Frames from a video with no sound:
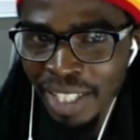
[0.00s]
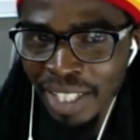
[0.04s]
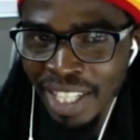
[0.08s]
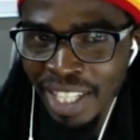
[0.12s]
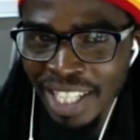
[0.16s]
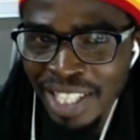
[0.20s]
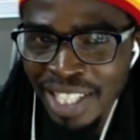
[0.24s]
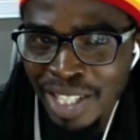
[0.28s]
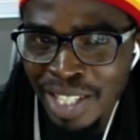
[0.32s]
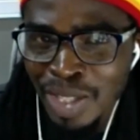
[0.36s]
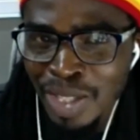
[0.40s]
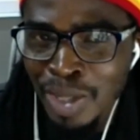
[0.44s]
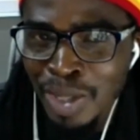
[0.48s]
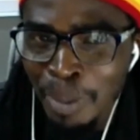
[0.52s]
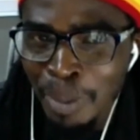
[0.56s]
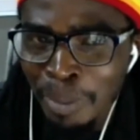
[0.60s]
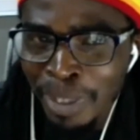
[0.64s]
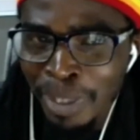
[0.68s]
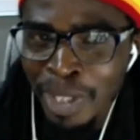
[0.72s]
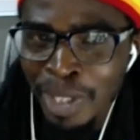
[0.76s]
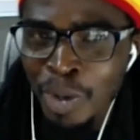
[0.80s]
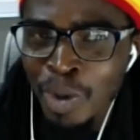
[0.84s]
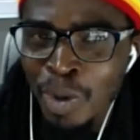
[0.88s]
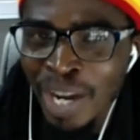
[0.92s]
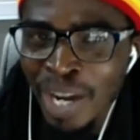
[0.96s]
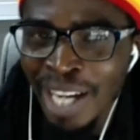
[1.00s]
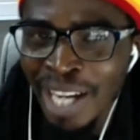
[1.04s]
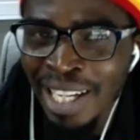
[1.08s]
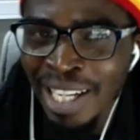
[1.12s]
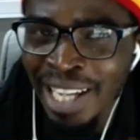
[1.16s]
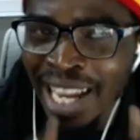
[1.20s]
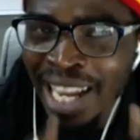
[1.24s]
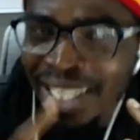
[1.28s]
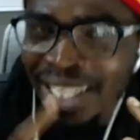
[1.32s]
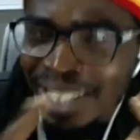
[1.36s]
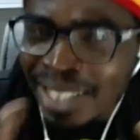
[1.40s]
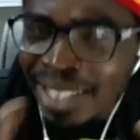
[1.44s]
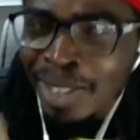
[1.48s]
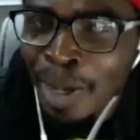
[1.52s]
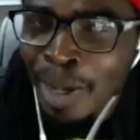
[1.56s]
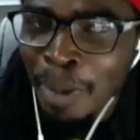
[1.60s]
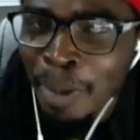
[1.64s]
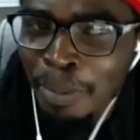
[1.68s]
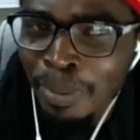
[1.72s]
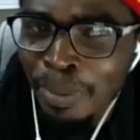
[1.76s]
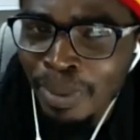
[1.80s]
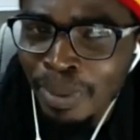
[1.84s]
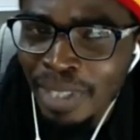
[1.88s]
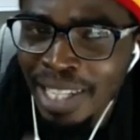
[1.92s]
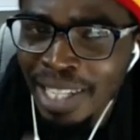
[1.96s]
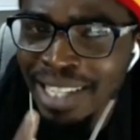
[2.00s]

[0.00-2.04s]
Is this somebody who can lighten up